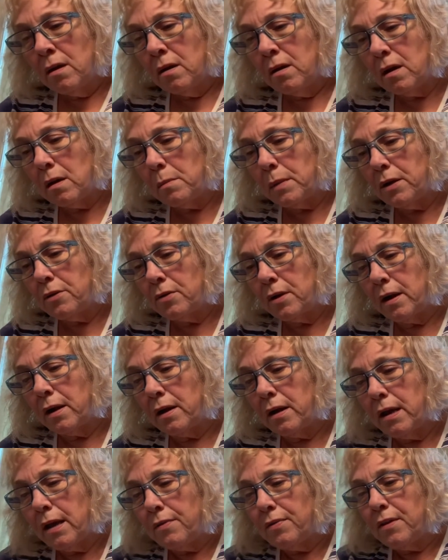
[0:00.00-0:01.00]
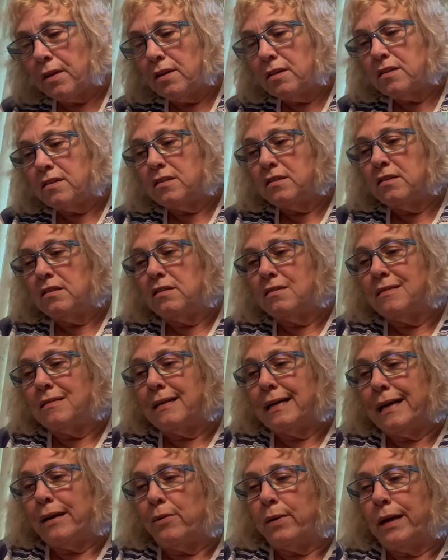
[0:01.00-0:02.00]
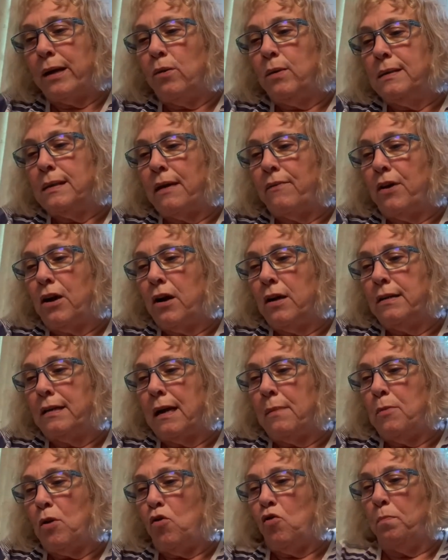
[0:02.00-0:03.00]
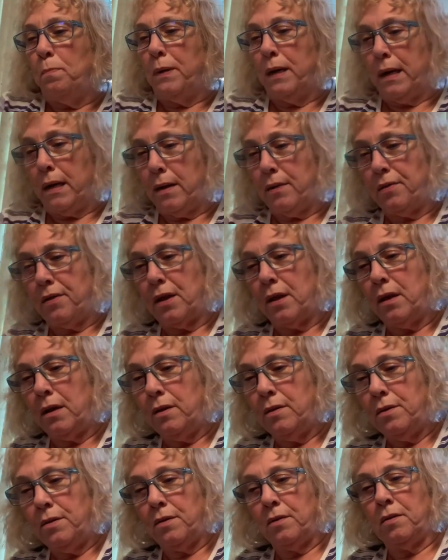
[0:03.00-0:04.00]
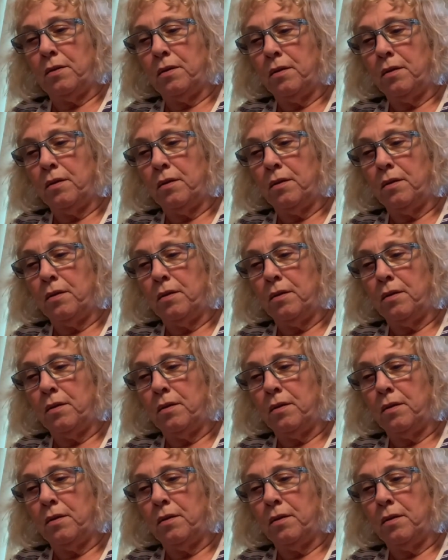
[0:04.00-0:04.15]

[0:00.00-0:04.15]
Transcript: Let me try to get this. You know how I always have a hard time opening things.